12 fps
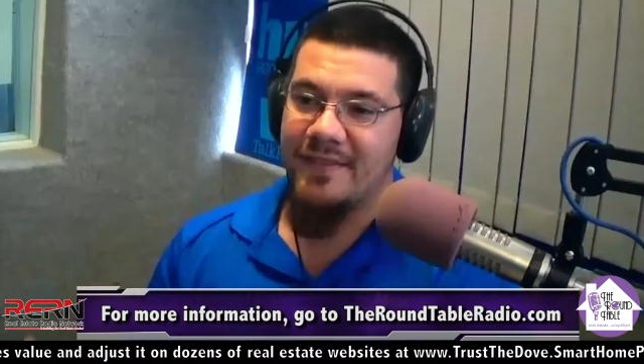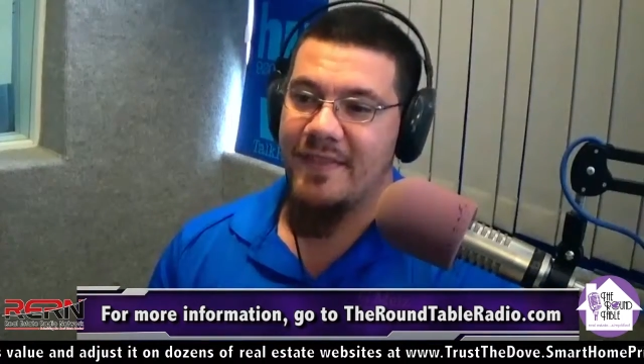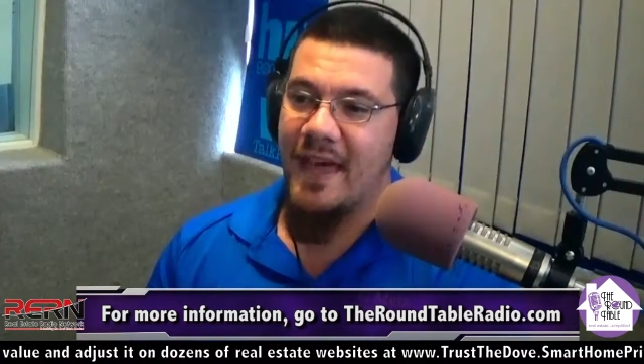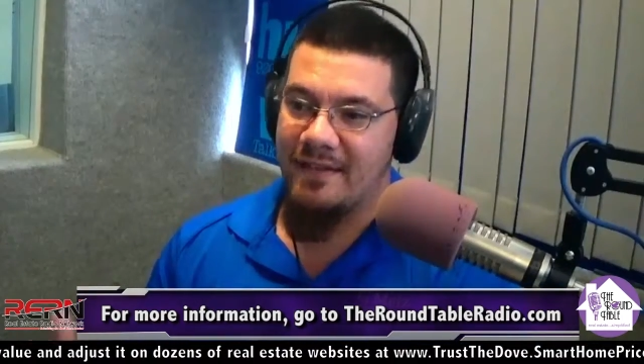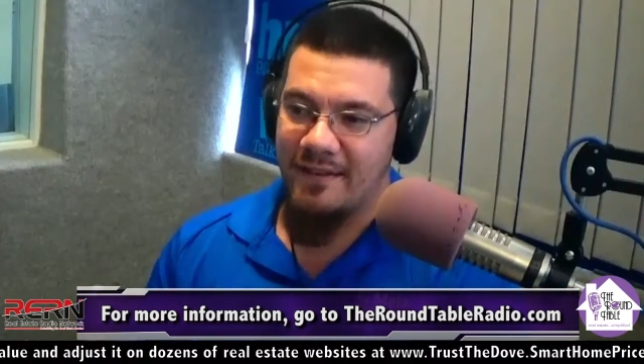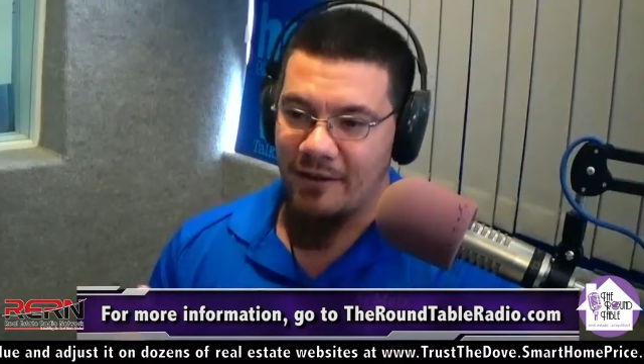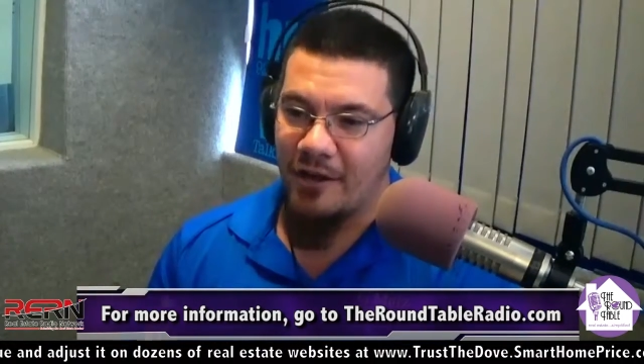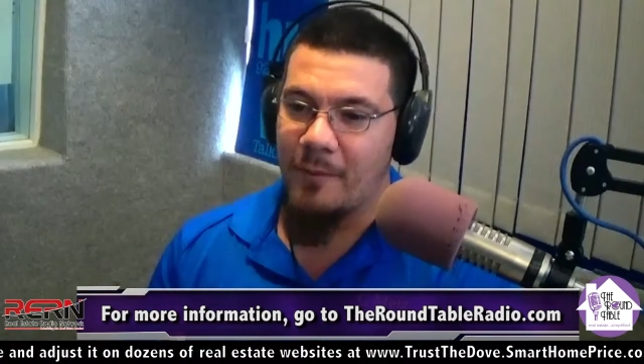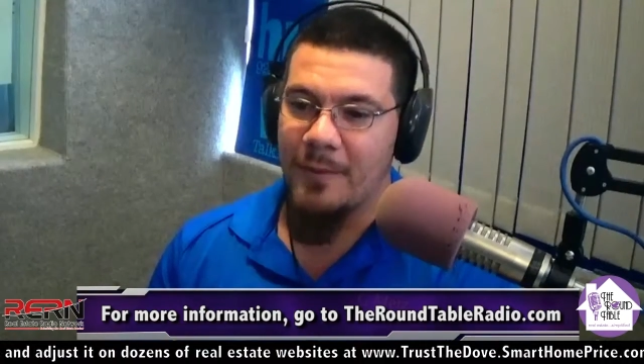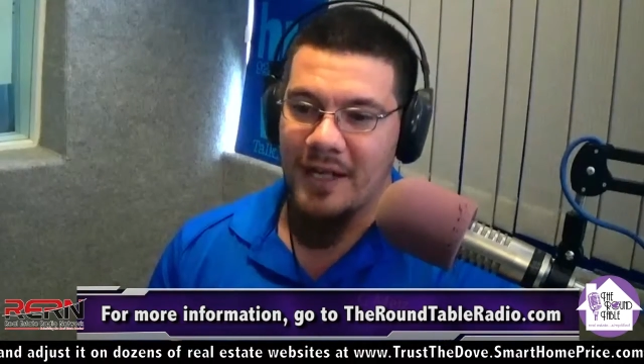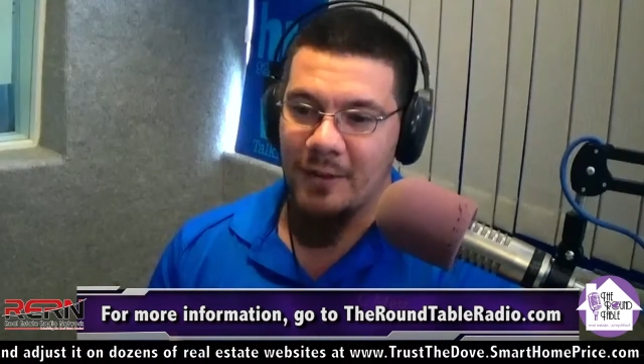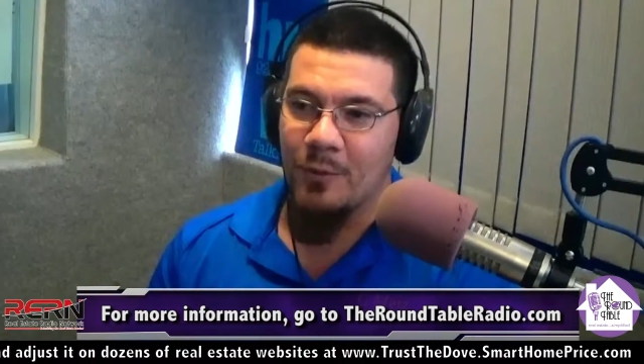that they're
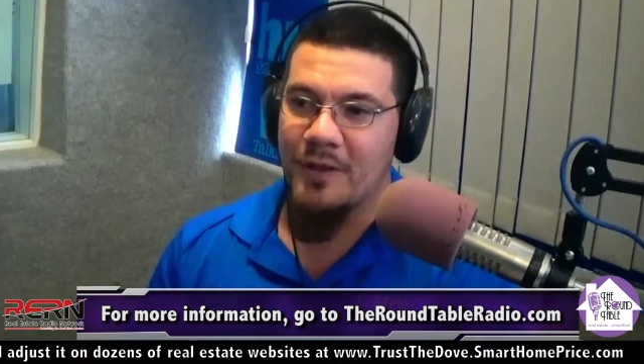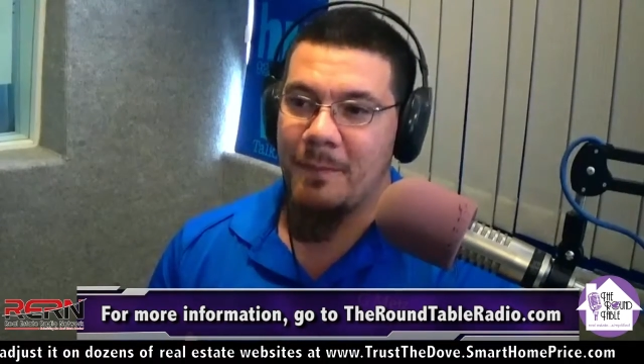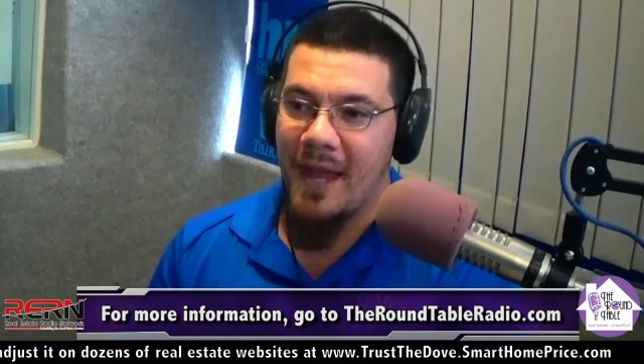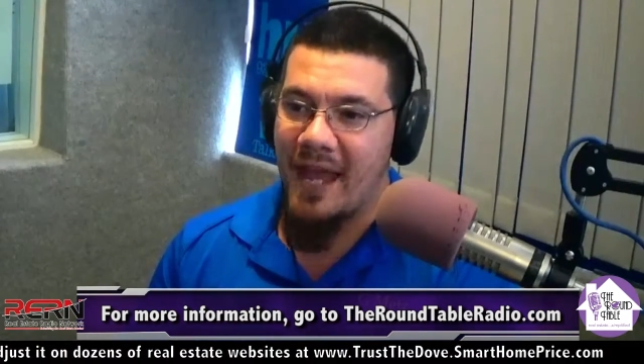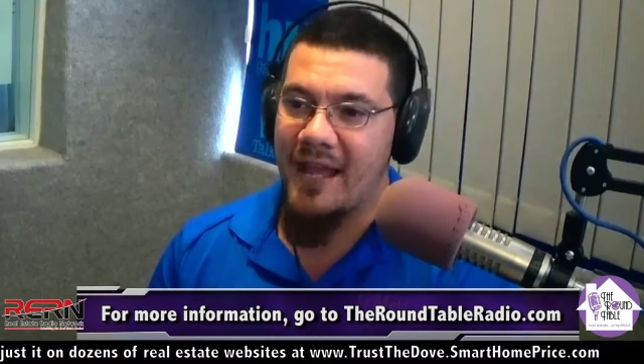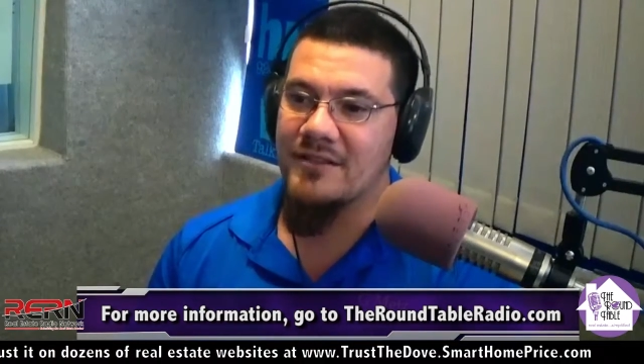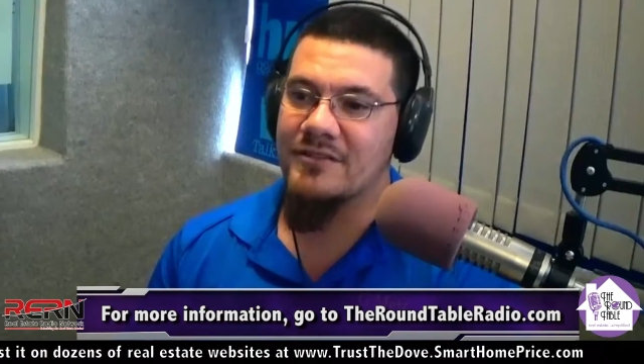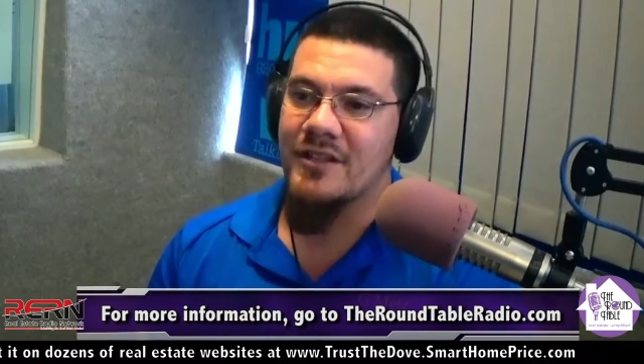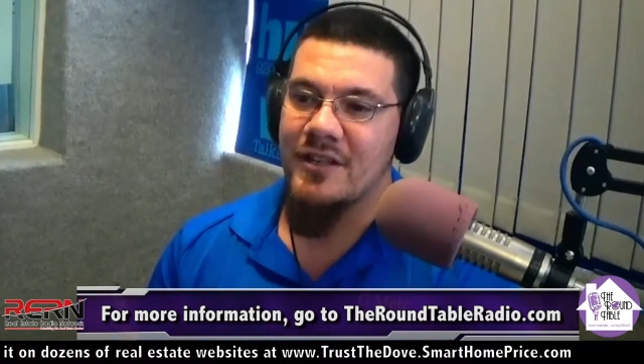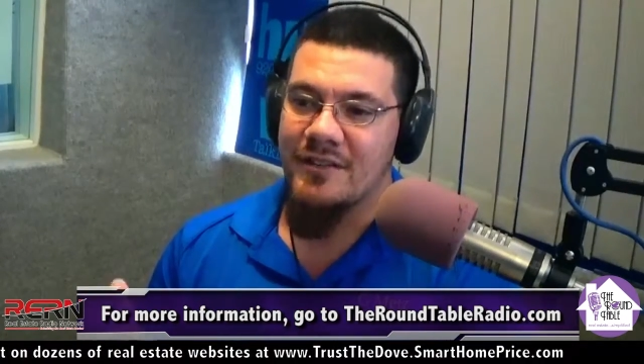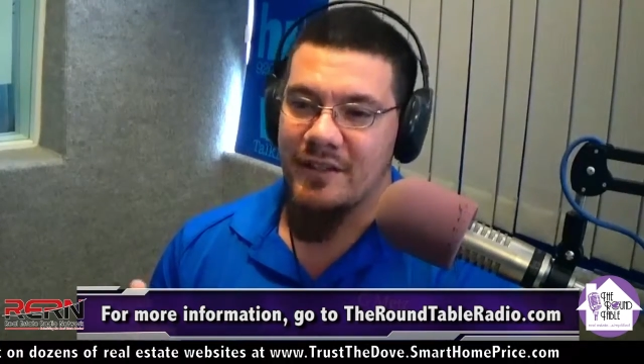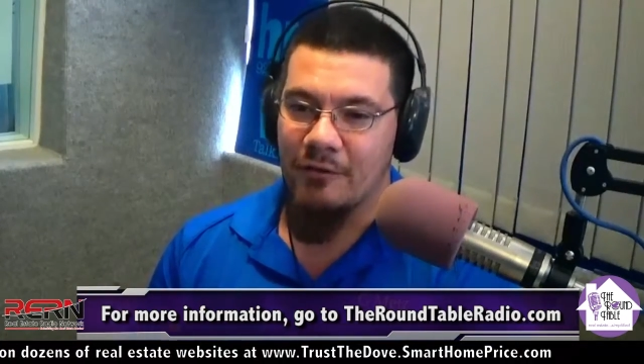coming in with pads,
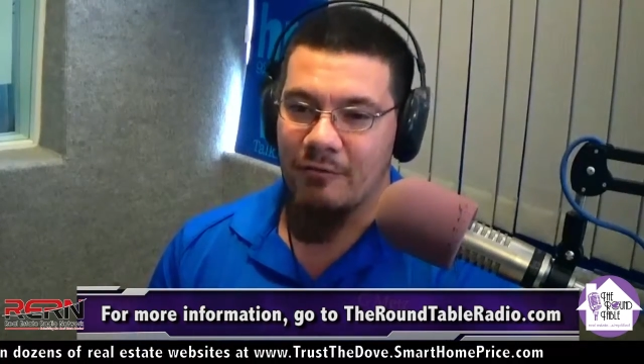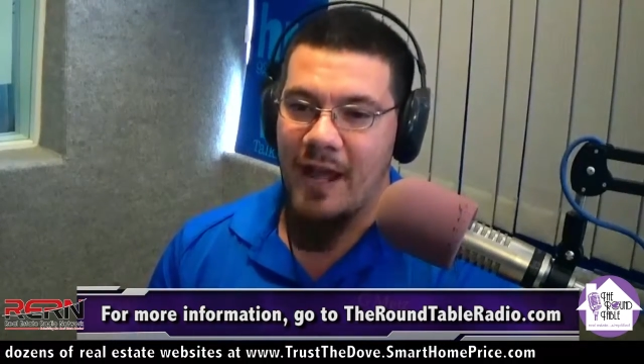they're